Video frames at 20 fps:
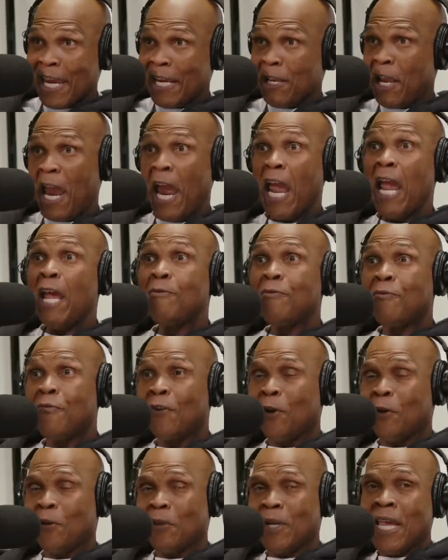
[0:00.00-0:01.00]
and and
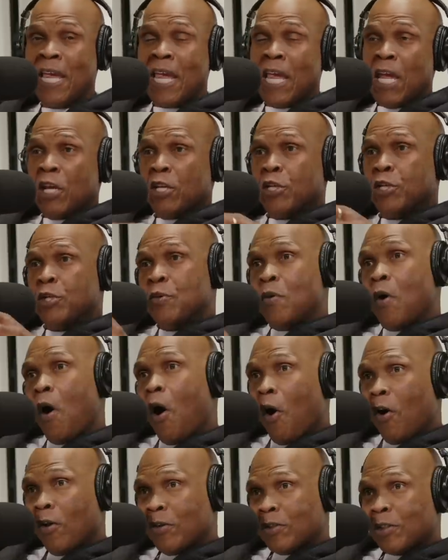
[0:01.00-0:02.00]
float, you
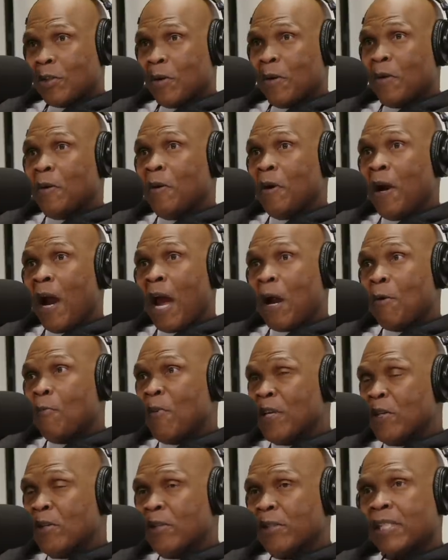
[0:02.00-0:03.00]
also
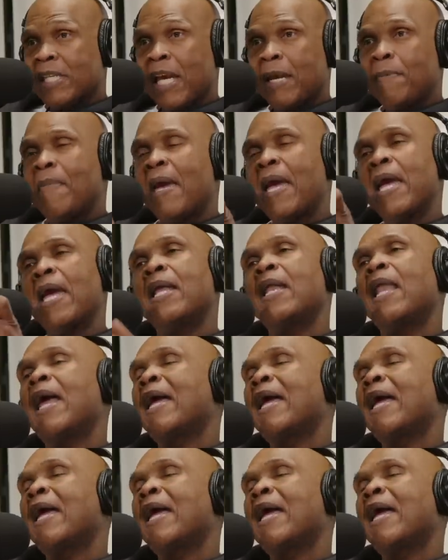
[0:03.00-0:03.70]
when you'll say, "Man,